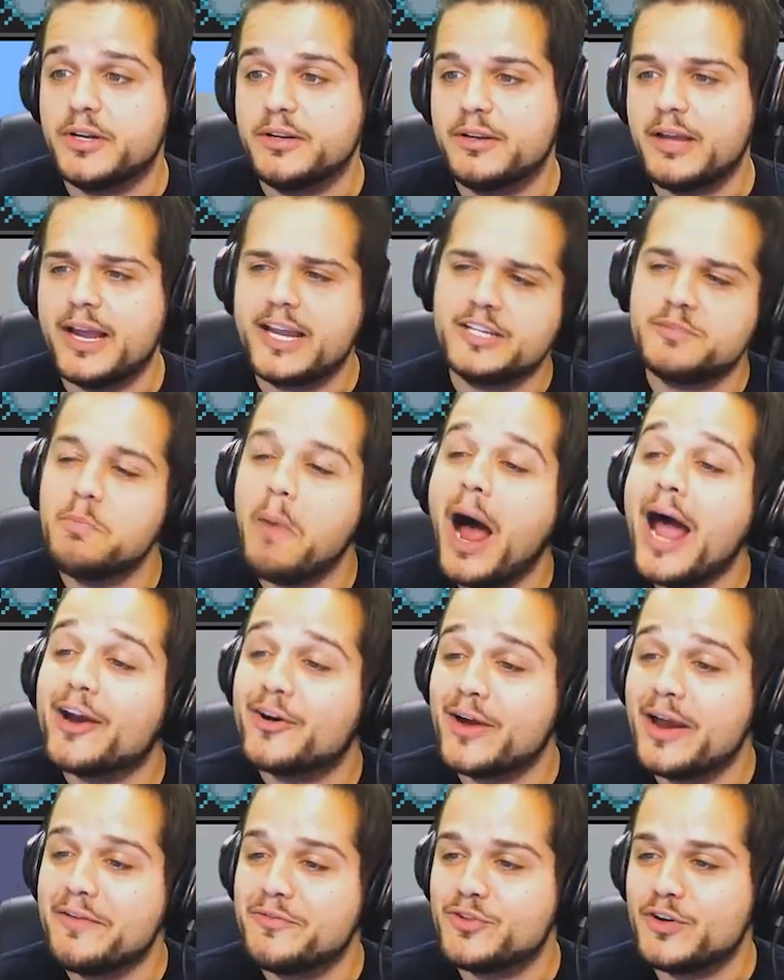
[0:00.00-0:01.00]
I guess
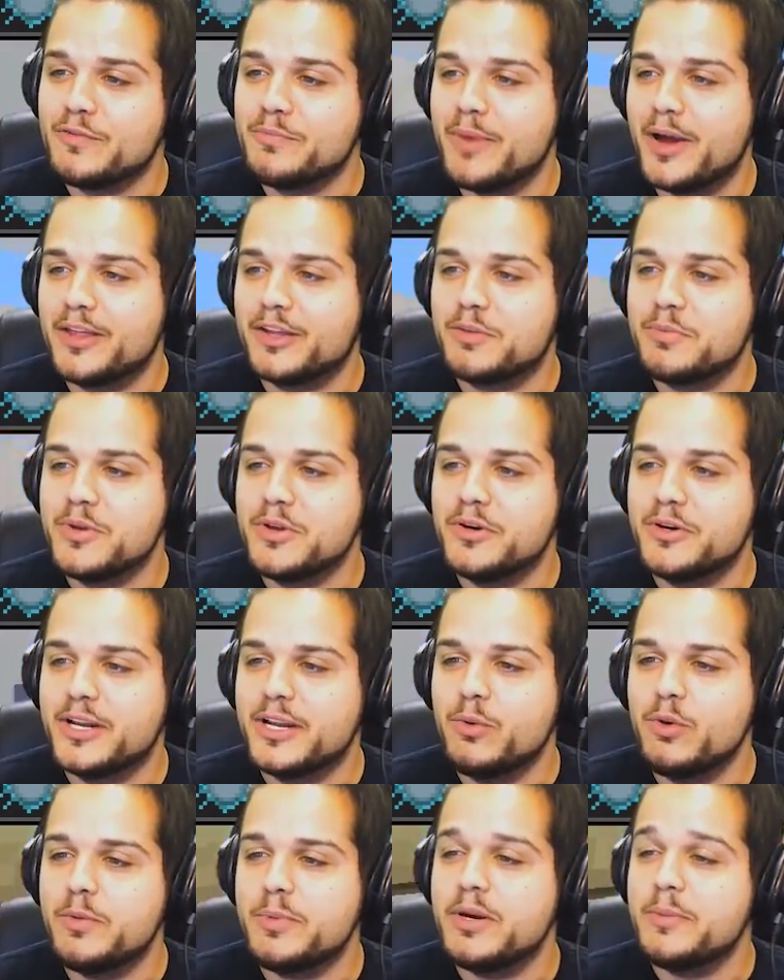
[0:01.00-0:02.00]
Minecraft's driven by the community. It would
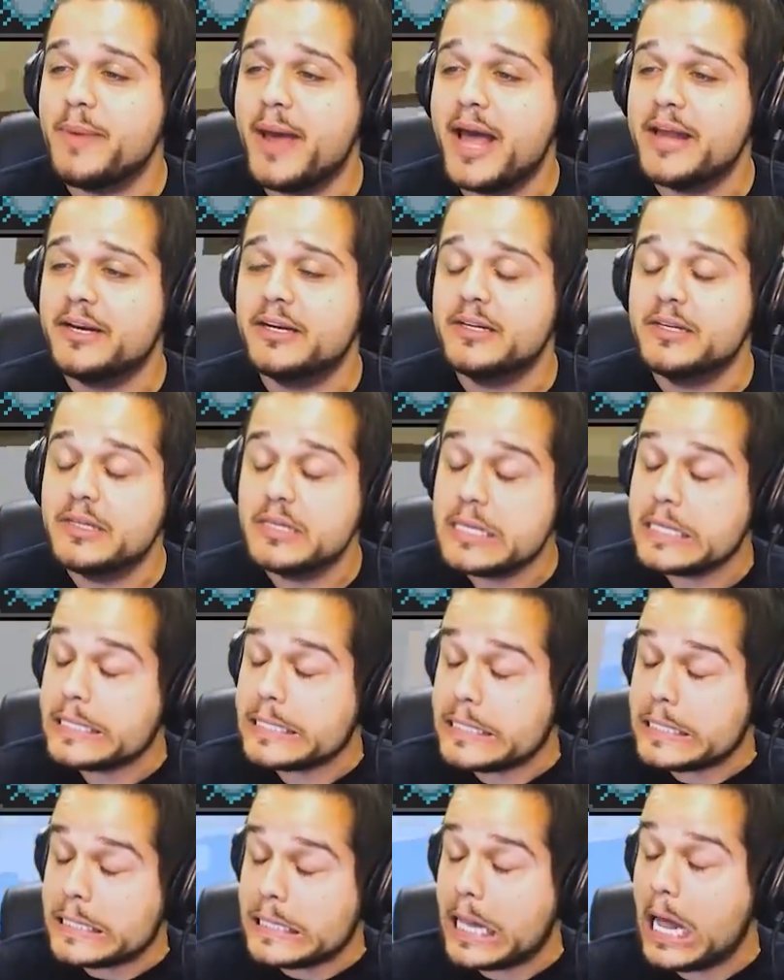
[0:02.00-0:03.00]
have been abandoned
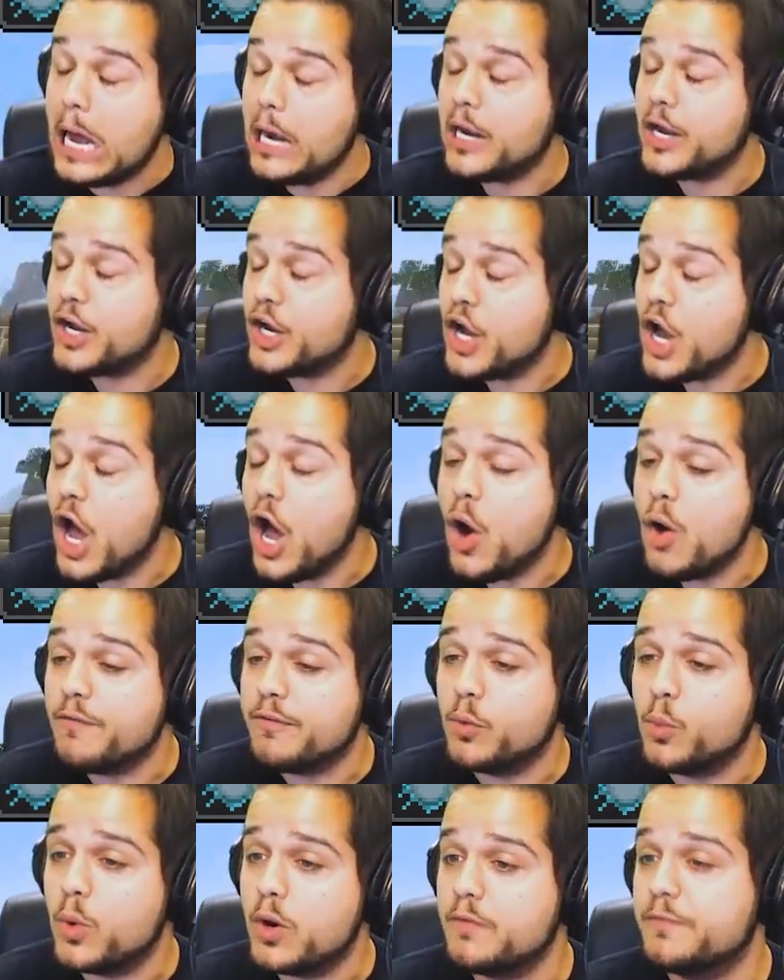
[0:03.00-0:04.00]
long ago if it
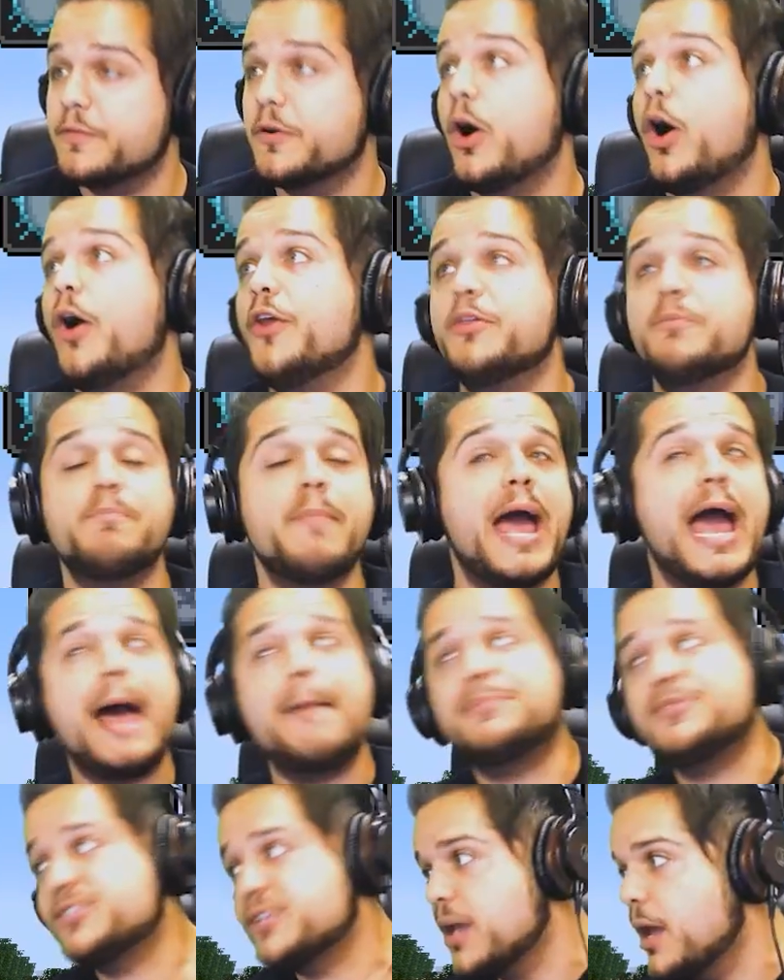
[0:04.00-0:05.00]
weren't for all the
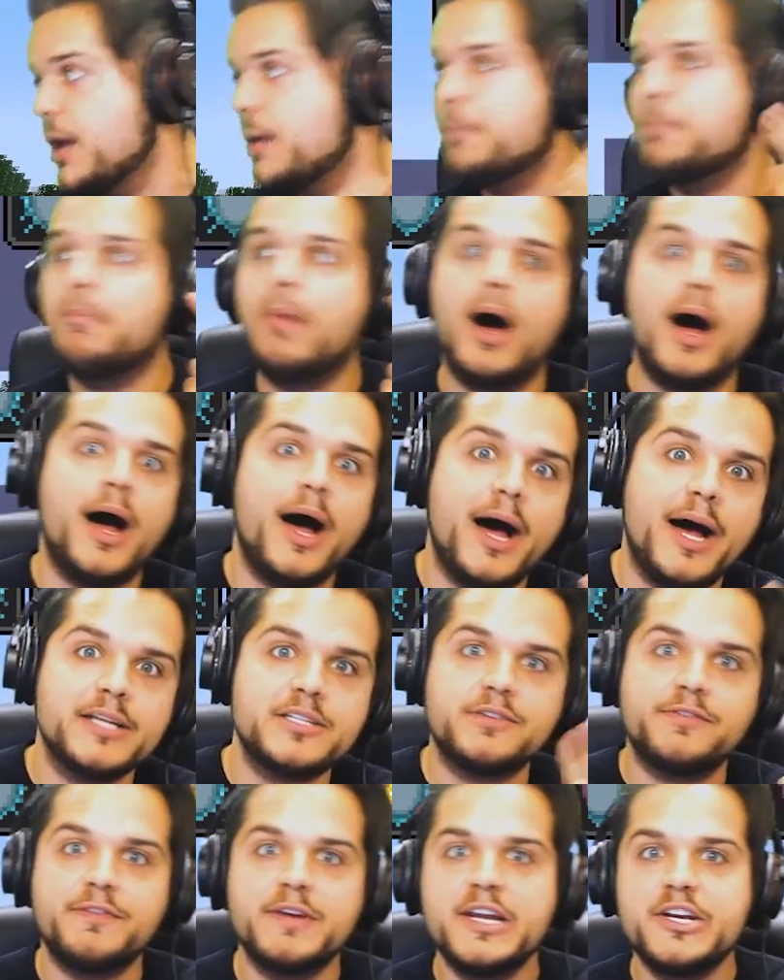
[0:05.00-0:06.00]
maps, mods,
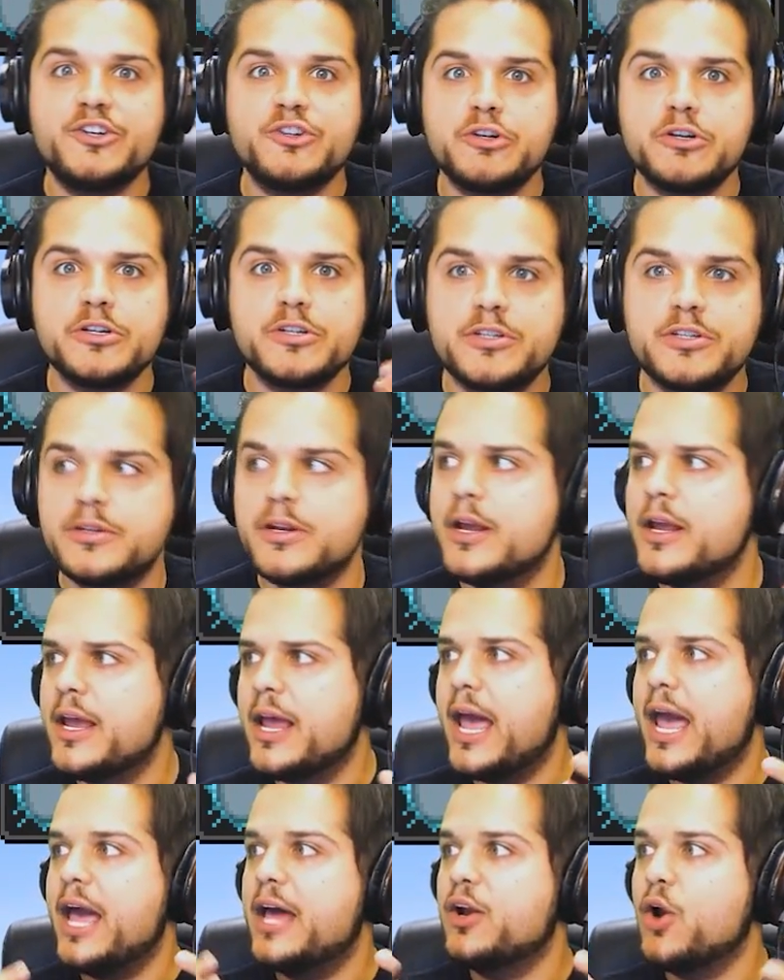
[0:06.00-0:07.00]
features,
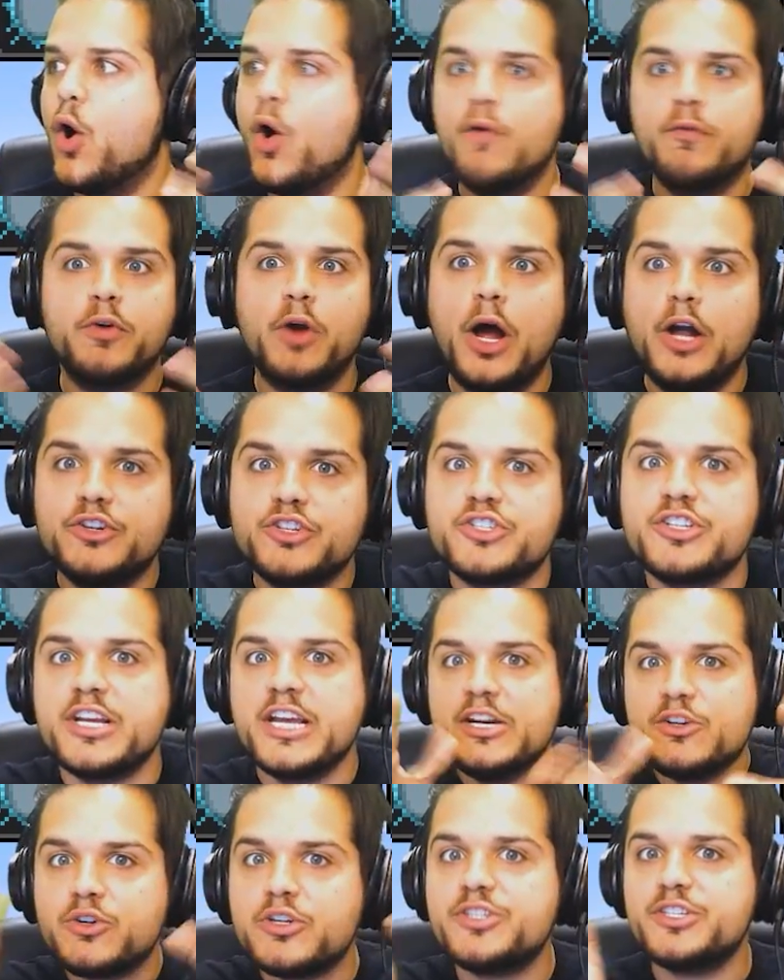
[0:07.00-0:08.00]
and overall just
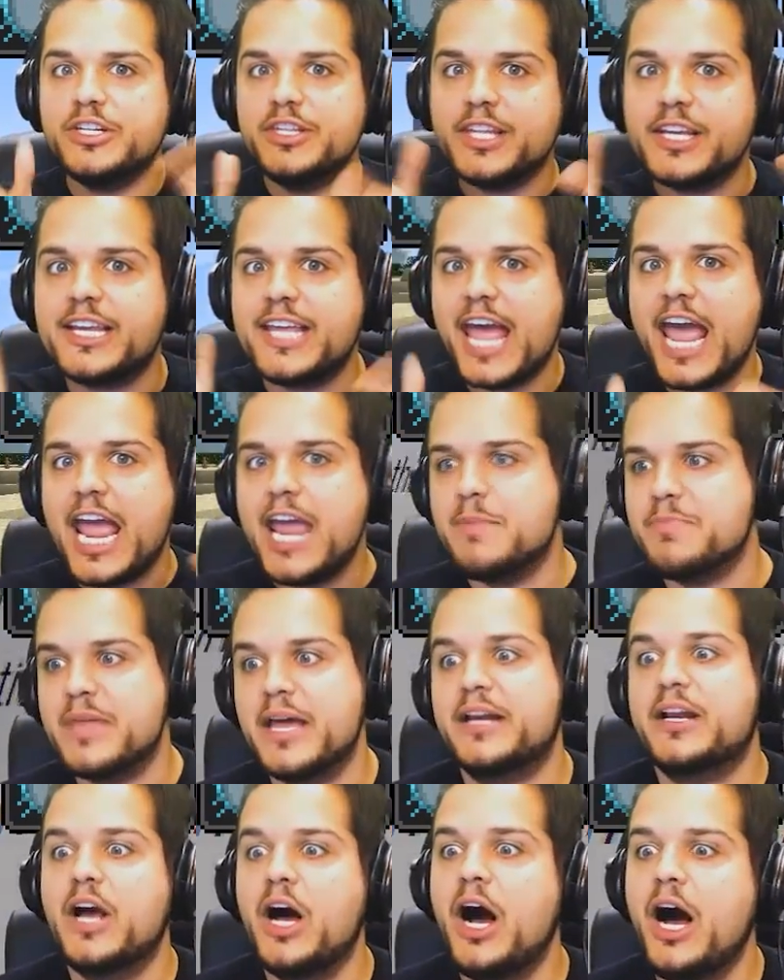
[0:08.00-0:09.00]
interest in the game that
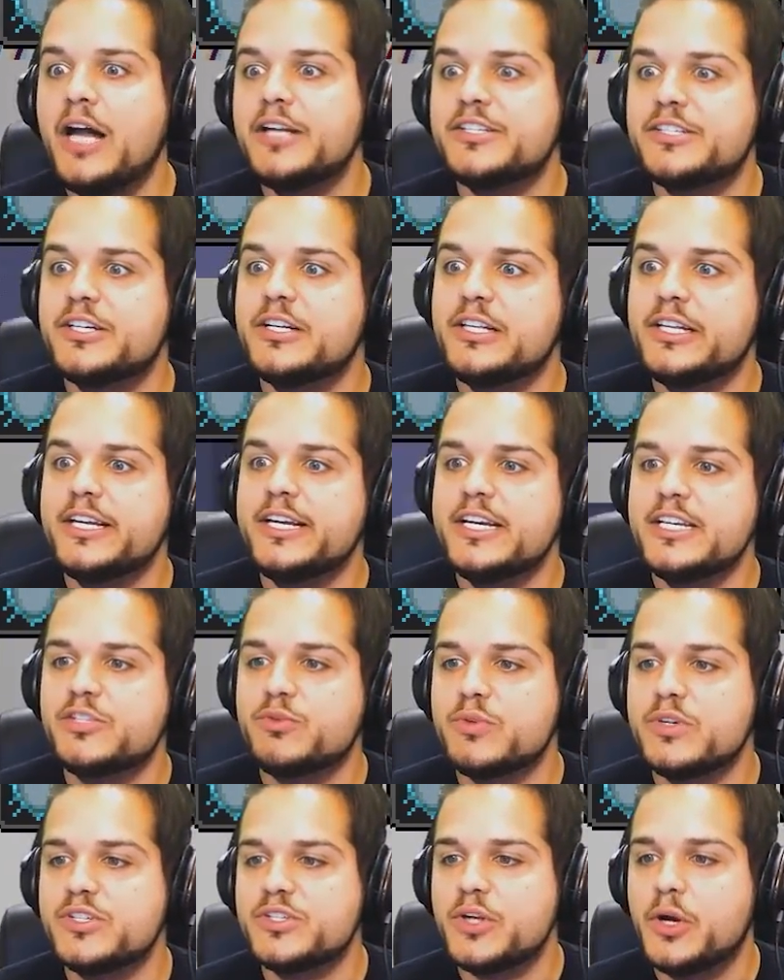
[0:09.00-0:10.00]
constantly is a
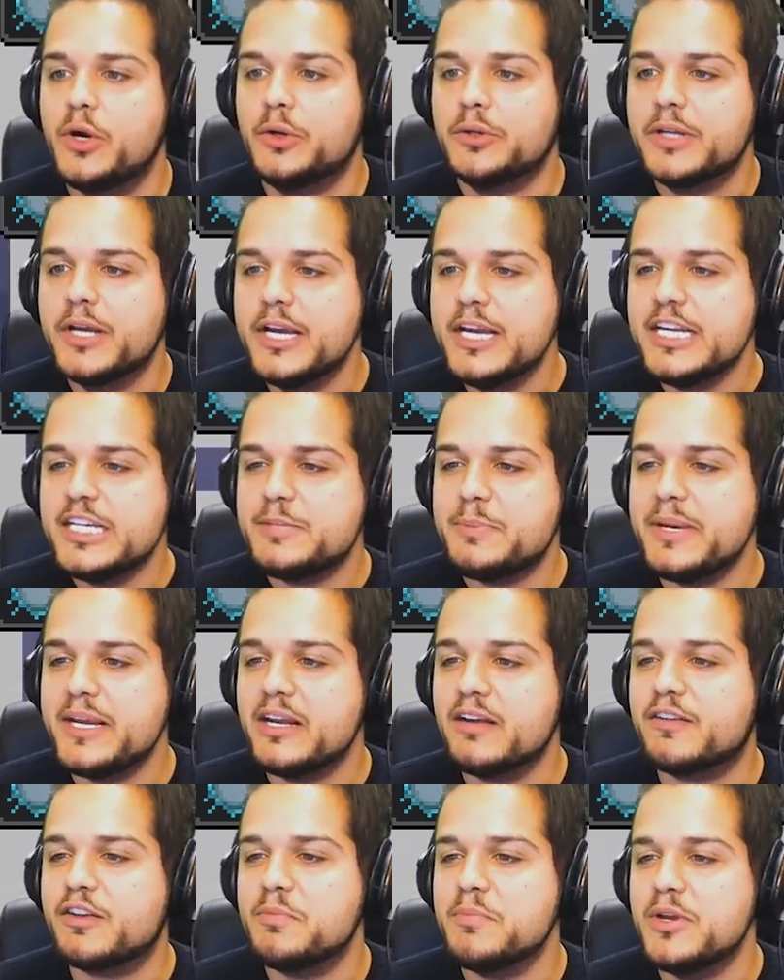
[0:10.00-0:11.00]
result. Speaking of
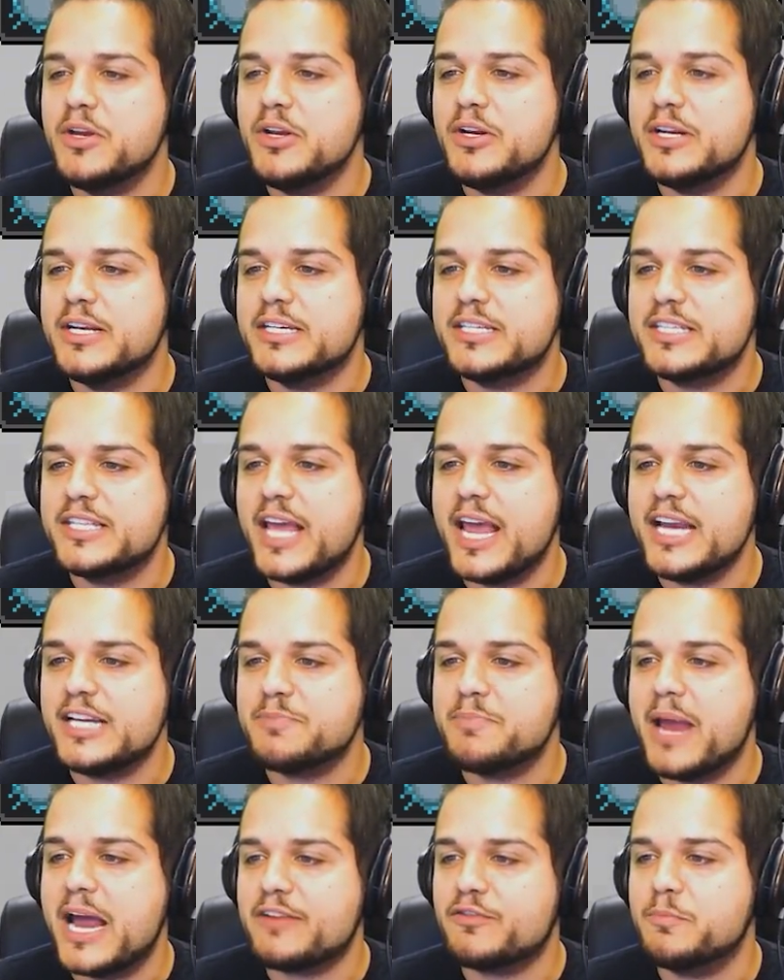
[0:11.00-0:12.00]
communities, thanks
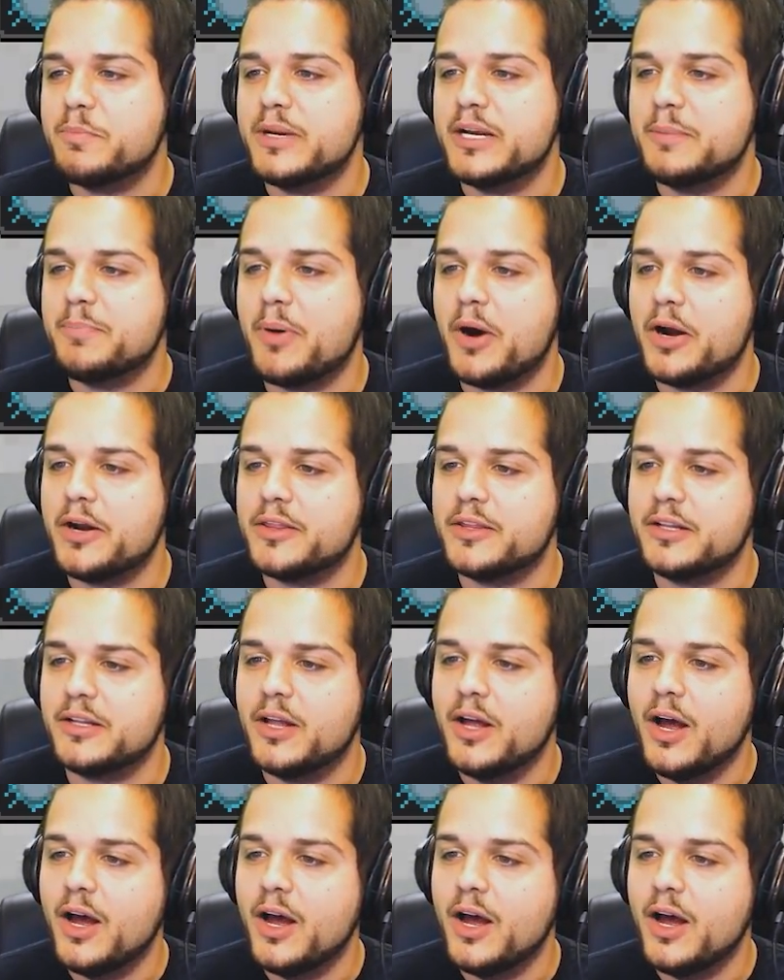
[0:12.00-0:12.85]
Max for being a part of the...